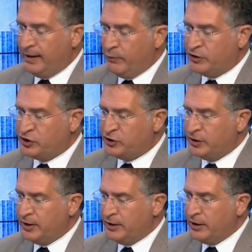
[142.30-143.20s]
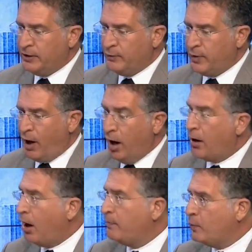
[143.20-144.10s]
which, you know,
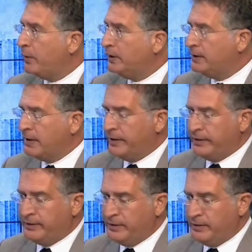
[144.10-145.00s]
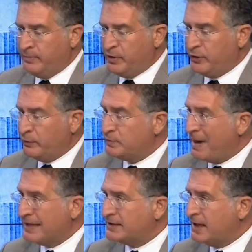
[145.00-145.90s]
our point, the bill that was
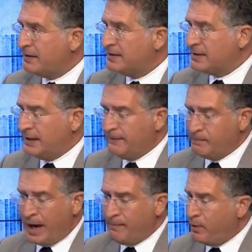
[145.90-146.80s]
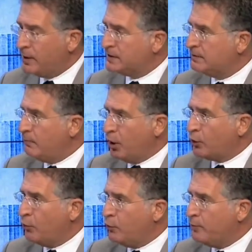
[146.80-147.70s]
passed out of the Senate, bipartisan,
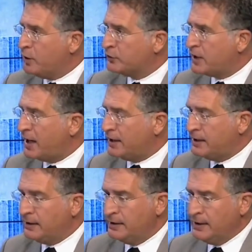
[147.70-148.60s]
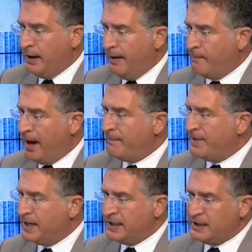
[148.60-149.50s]
Marco Rubio signed it, Bob
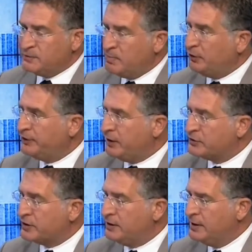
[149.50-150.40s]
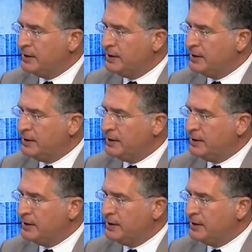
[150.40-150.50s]
Menendez, Bill Nelson,